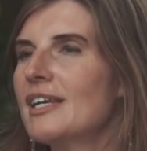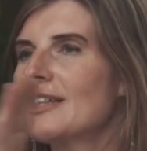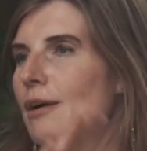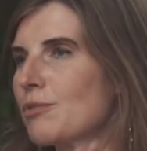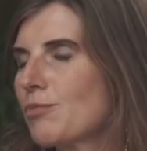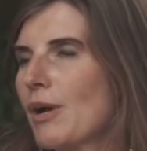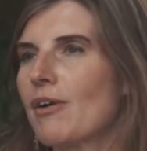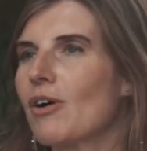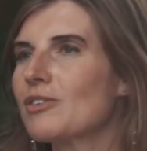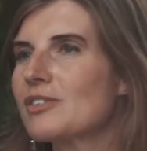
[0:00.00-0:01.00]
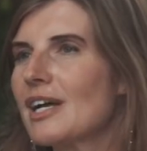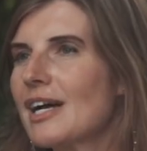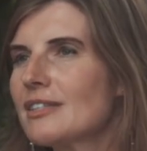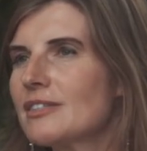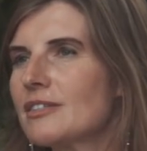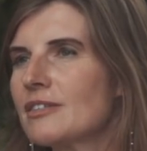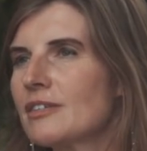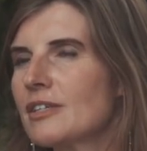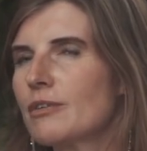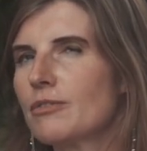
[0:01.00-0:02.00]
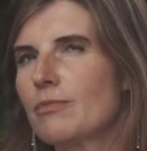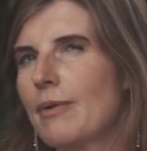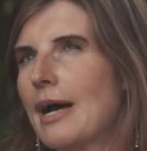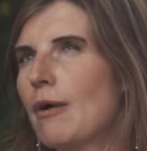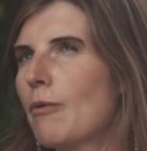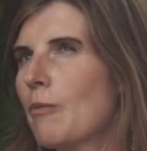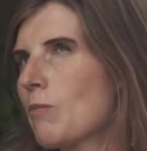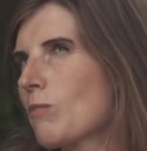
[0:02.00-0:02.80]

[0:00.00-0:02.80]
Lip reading: That was where it all started. It was about